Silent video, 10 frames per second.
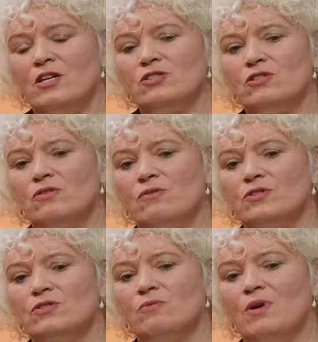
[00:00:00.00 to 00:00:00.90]
So
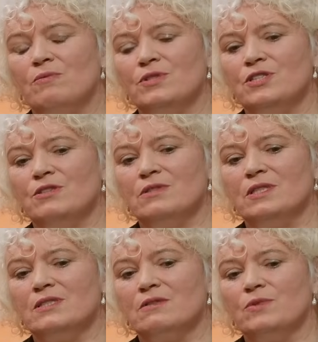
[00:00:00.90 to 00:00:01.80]
what we're doing
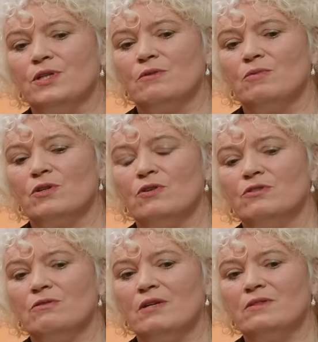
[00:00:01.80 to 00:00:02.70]
is we're
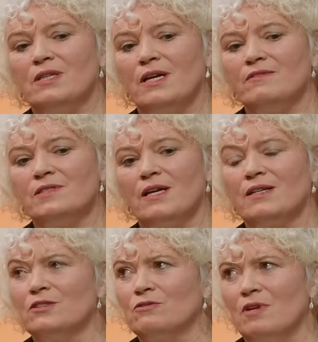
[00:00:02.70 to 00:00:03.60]
going around the life
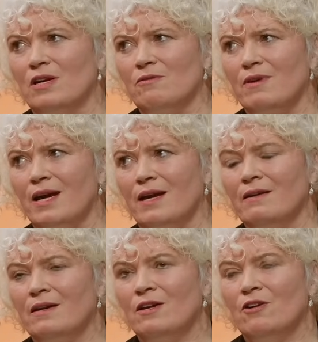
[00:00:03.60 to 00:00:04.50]
cycle the wrong way.
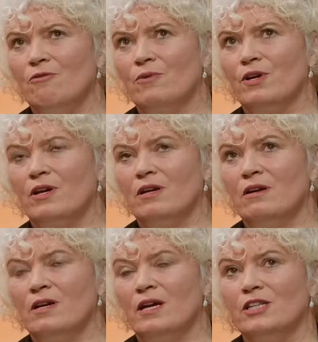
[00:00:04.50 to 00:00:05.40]
We're
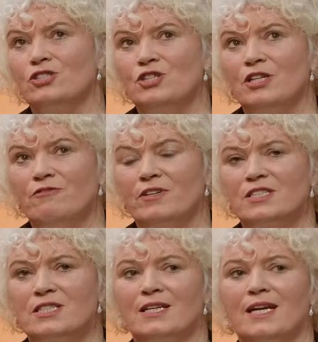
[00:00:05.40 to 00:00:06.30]

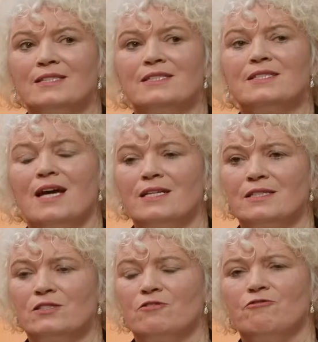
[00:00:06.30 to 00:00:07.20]
achieving to gain
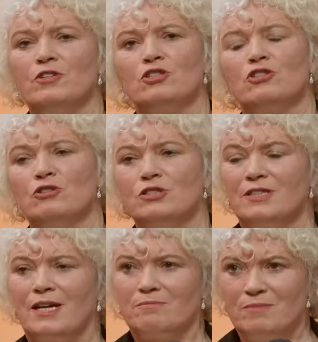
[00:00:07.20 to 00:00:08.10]
status, to feel good.
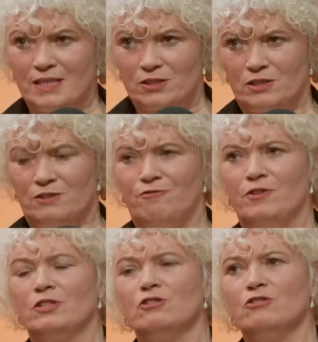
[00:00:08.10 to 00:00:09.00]
That makes us
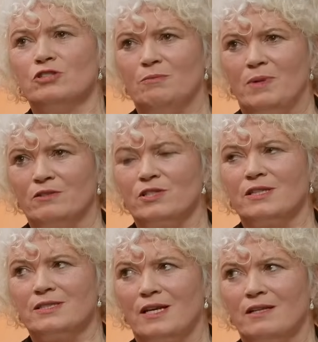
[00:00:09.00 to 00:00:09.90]
feel good about
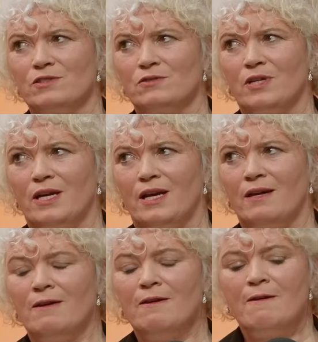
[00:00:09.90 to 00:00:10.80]
ourselves, okay?